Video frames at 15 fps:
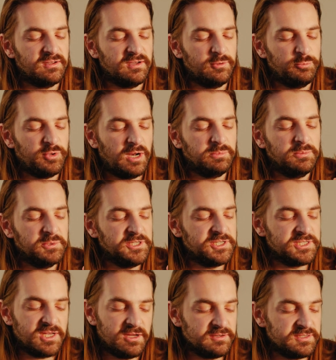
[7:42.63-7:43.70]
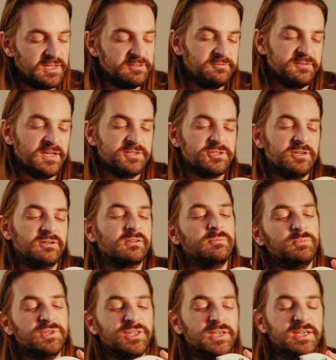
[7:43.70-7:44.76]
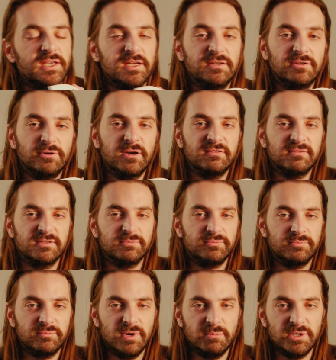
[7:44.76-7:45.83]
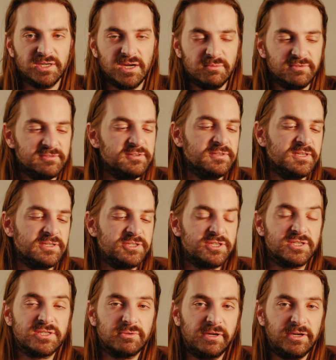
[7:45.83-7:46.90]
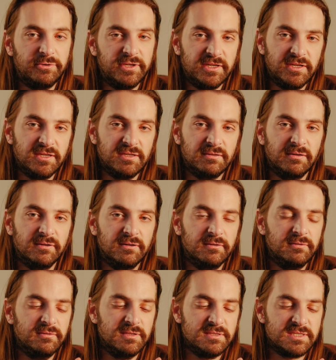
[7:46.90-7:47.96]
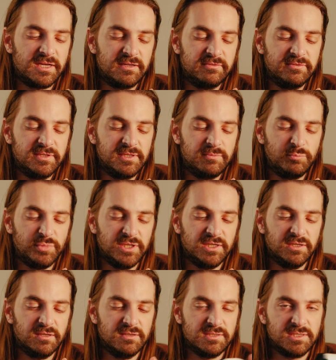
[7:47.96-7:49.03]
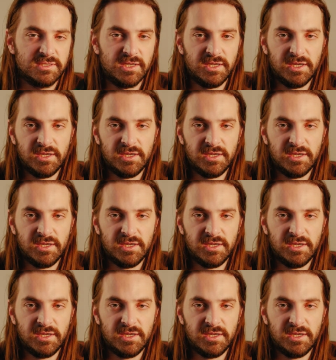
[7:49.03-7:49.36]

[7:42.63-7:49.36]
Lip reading: I'll probably just contact Fat Shark and be like, hey, do you have a rubber cover for this? Just so I don't get any dirt inside of it, because